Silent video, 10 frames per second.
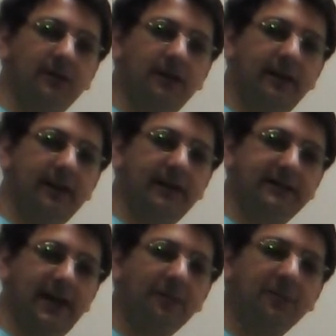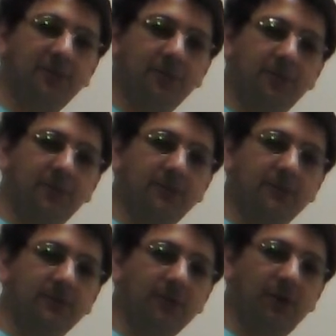a tap would
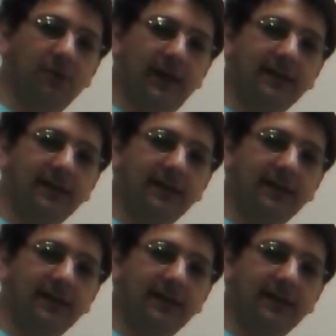go like